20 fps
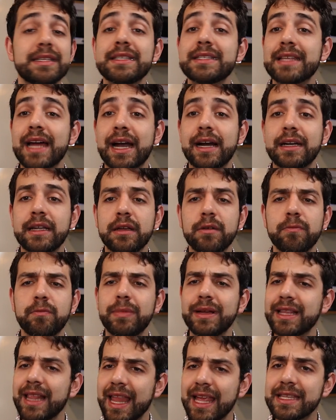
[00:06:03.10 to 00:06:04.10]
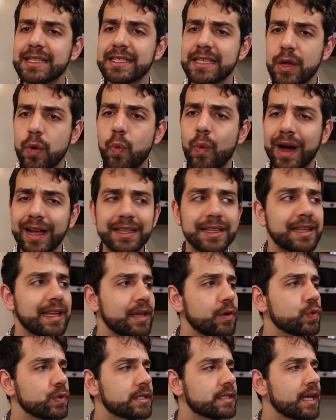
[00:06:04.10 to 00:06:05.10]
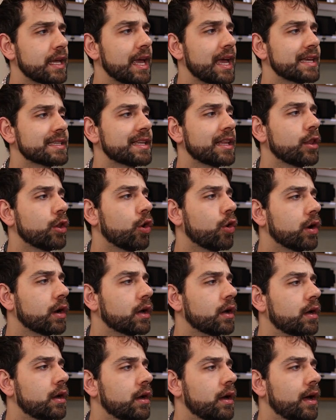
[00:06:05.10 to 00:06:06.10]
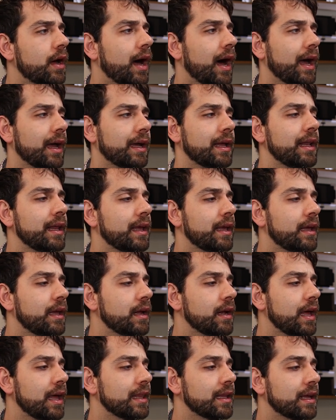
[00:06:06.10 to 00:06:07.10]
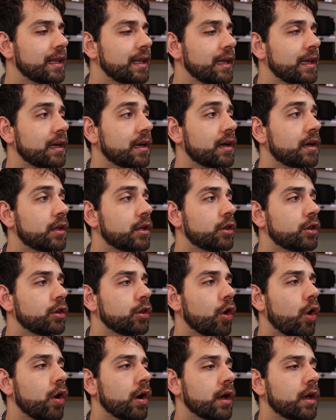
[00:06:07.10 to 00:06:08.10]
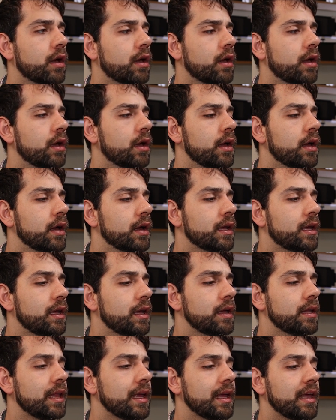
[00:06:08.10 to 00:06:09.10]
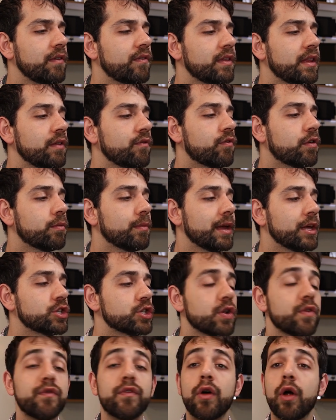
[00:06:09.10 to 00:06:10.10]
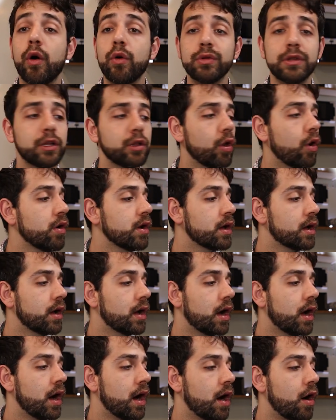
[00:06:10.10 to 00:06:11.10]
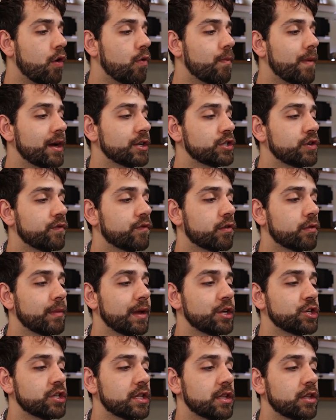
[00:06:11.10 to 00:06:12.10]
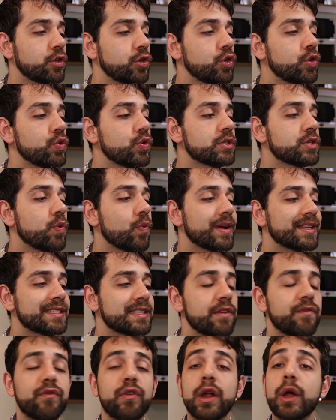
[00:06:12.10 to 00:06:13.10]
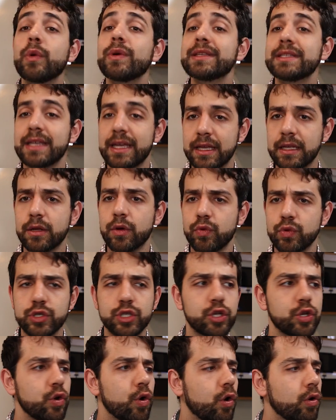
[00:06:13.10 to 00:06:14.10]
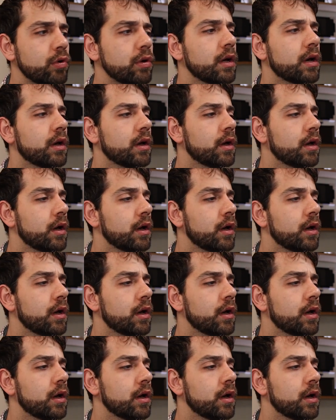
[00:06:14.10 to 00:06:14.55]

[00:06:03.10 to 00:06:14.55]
is starting, but let's see what they will say as a log. I click here and click log. Here they give the information for all the log, how much information to use and what's the frequency and continue on.